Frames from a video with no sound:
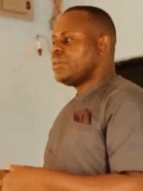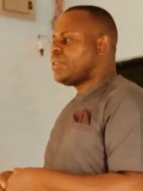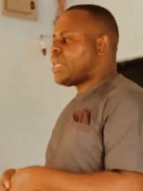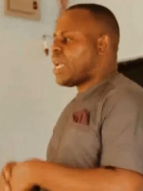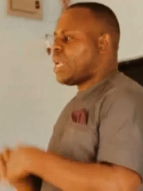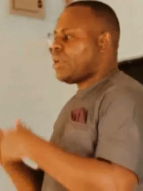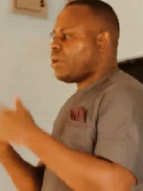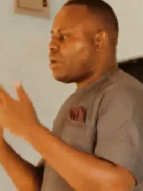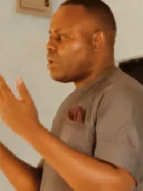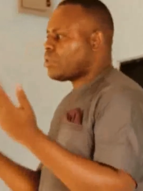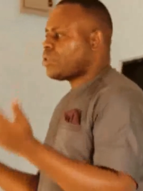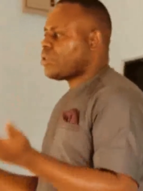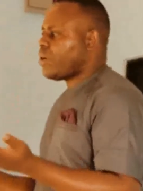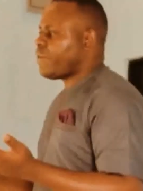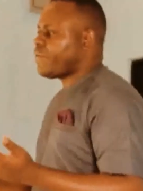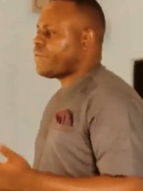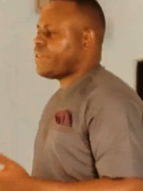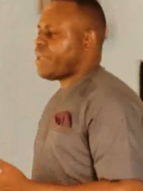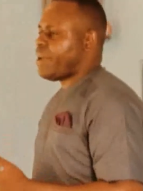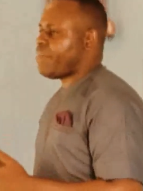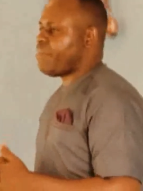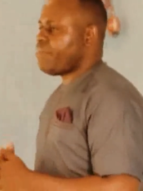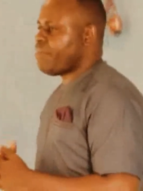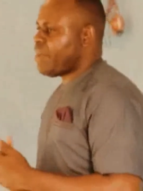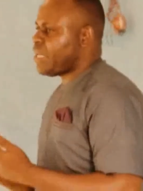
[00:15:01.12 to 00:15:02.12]
There are lots of
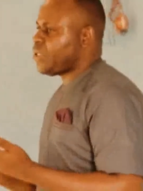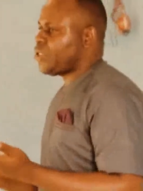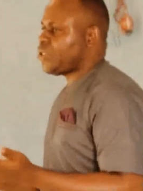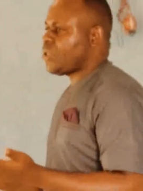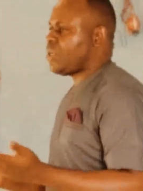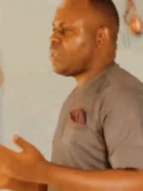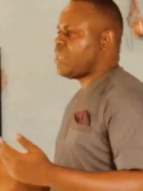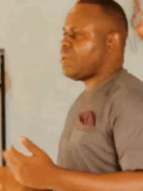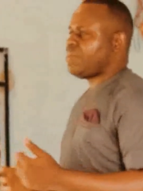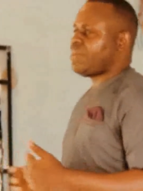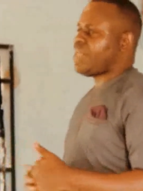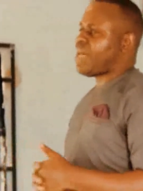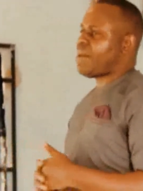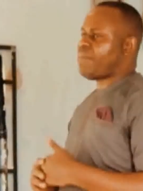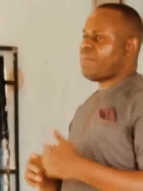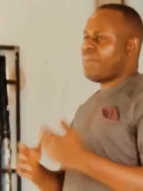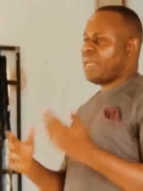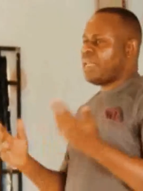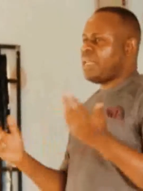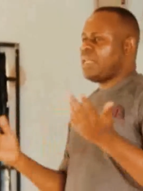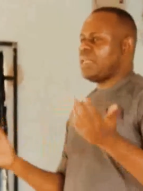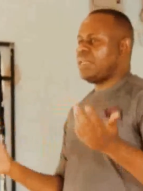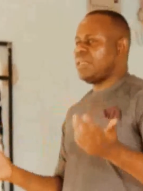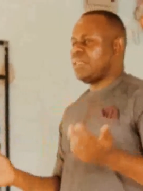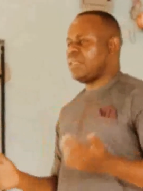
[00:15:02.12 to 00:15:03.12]
them, mention them, there are
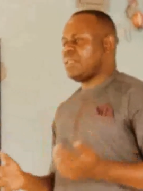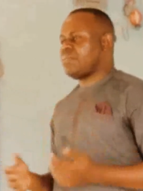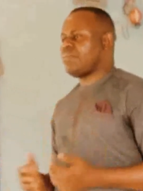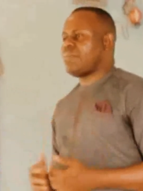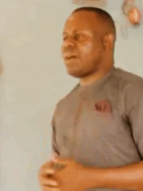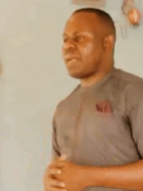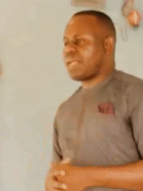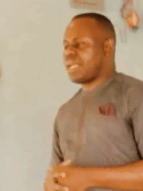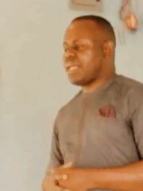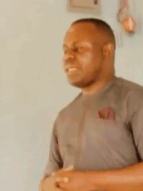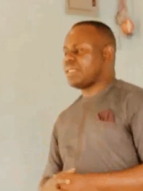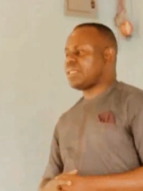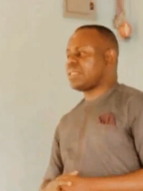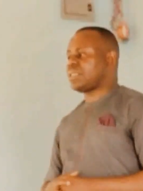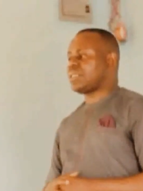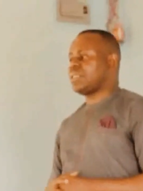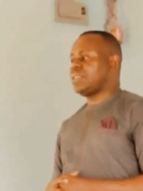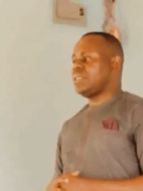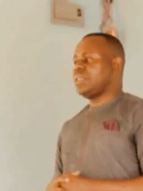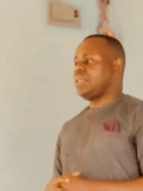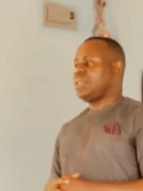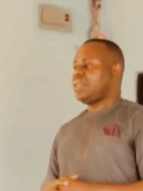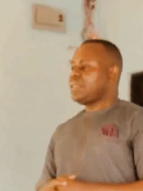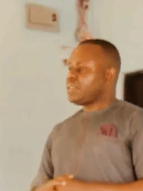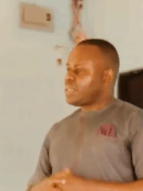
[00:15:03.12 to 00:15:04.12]
many in the markets
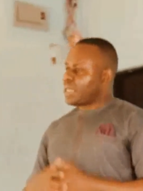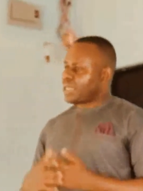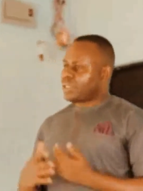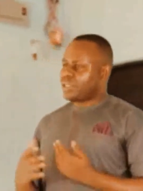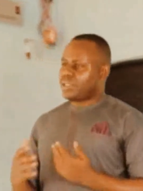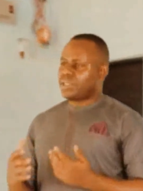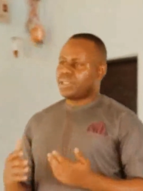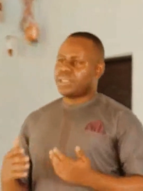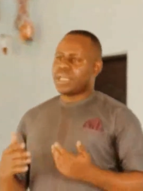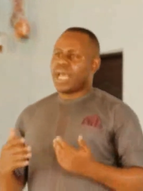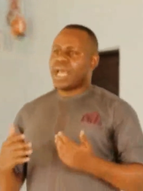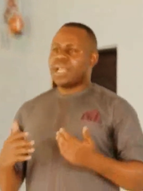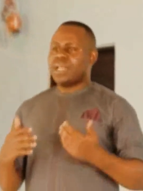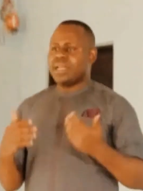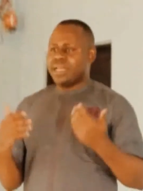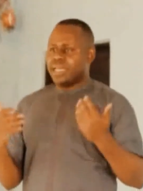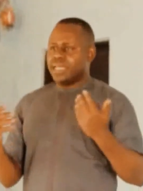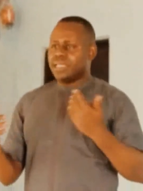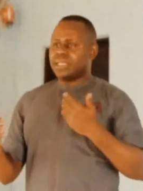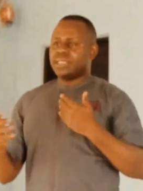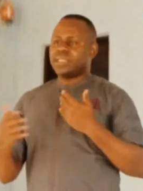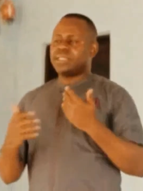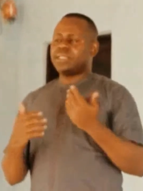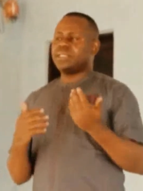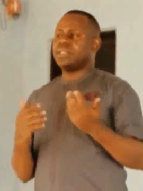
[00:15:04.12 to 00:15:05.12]
that at
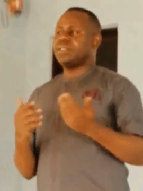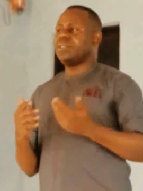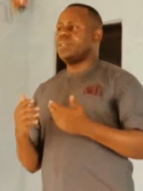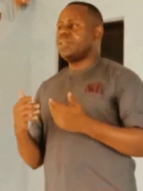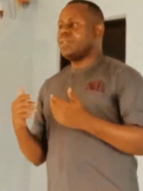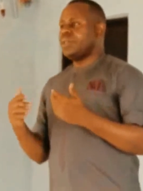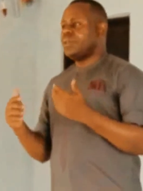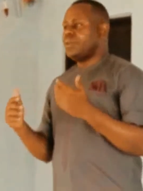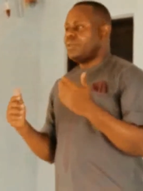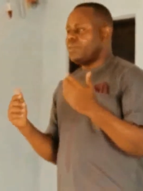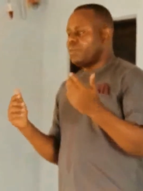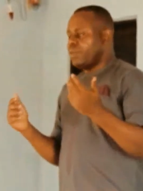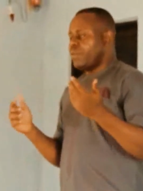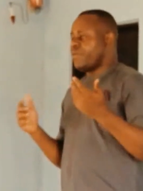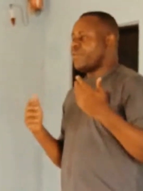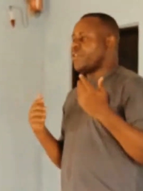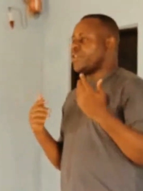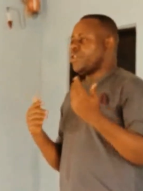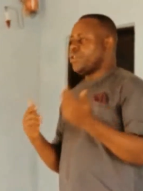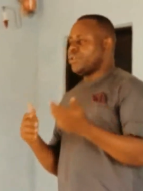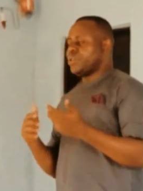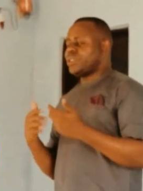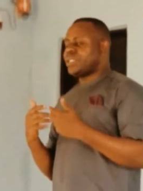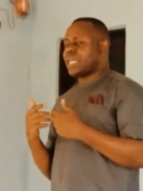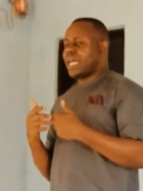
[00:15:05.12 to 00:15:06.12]
least we've
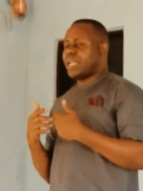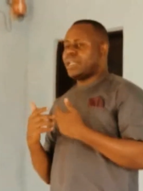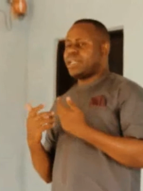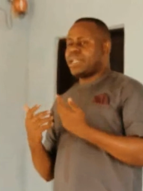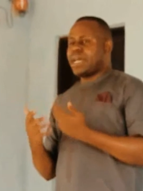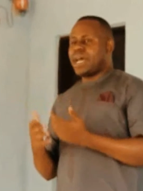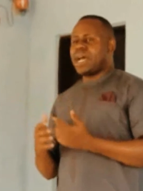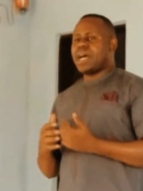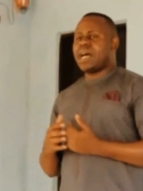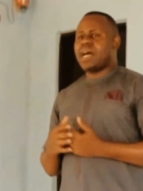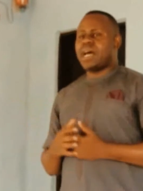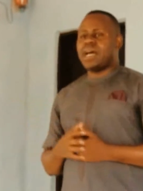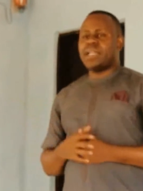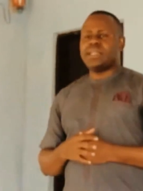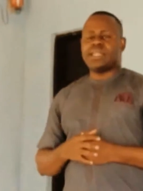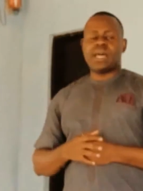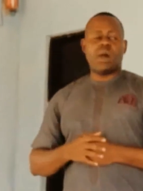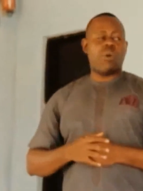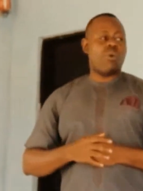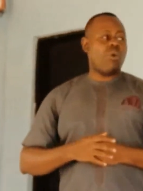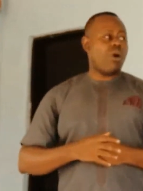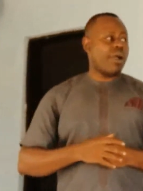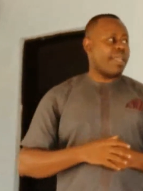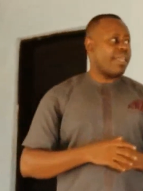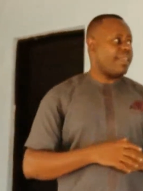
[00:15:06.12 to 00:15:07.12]
used and
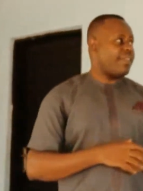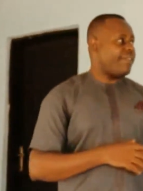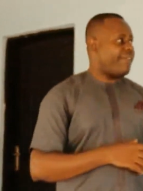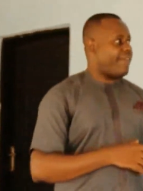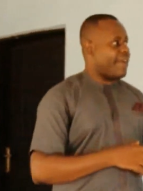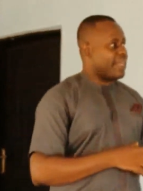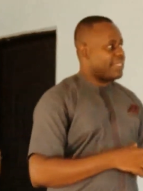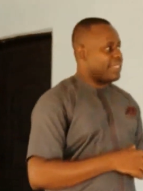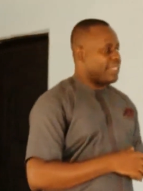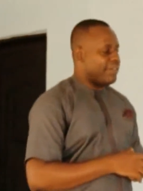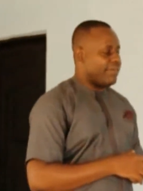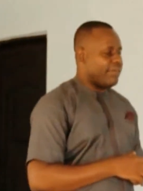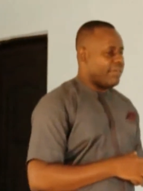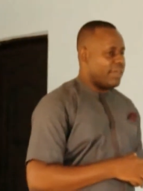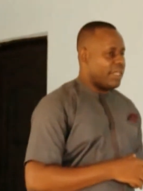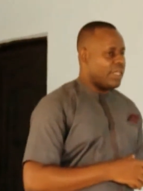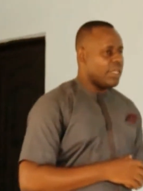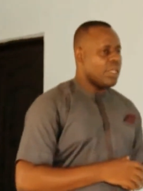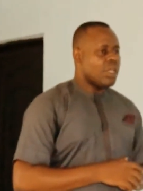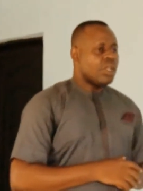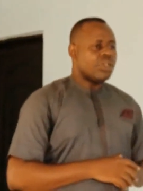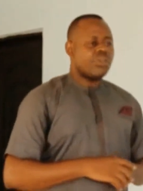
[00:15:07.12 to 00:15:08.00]
they're working effectively.